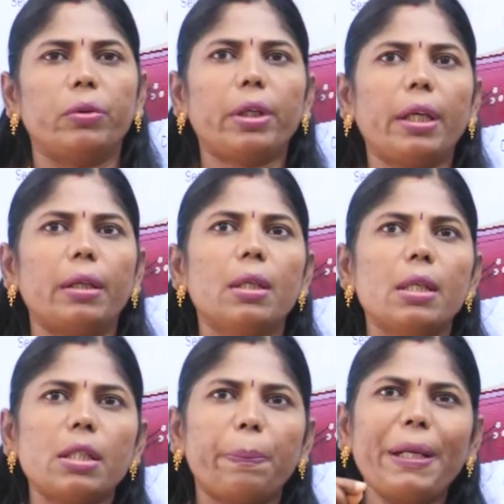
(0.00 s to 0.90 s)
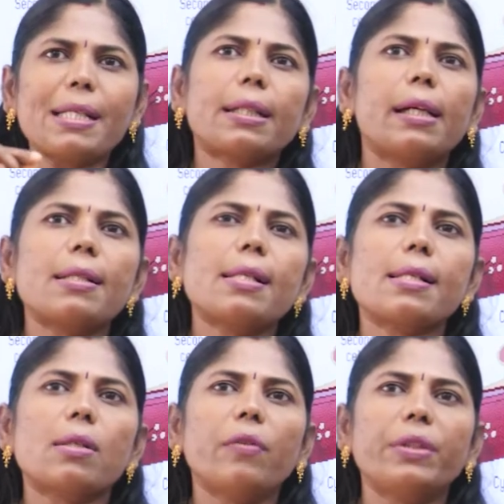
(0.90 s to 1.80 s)
Okay, the pits
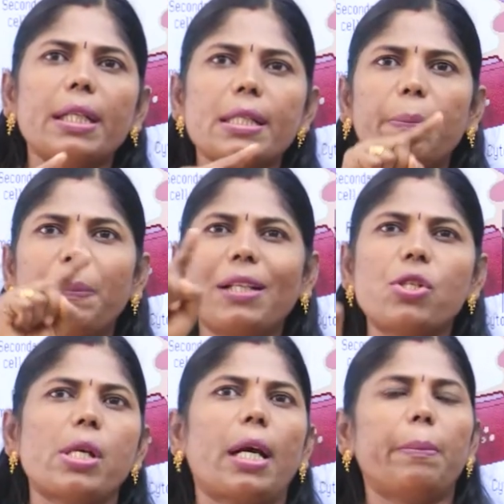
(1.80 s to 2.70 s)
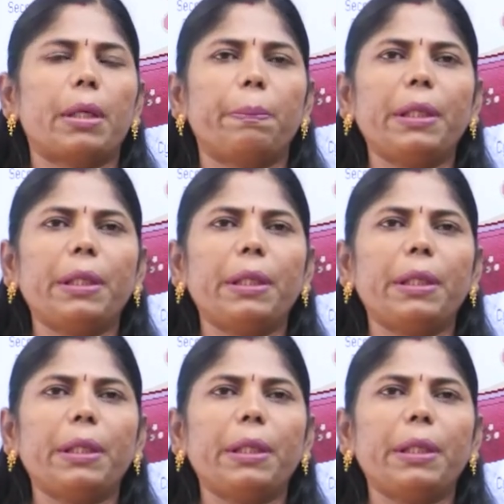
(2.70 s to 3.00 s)
consists of, that is a pit chamber.